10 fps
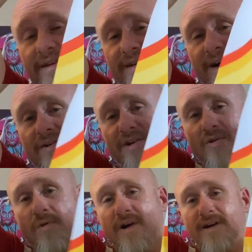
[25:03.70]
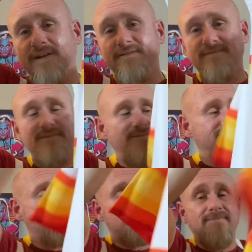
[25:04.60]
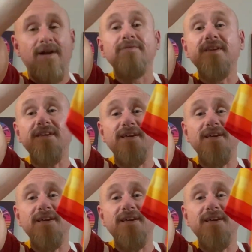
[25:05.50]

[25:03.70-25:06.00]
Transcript: How can you go wrong? I don't think you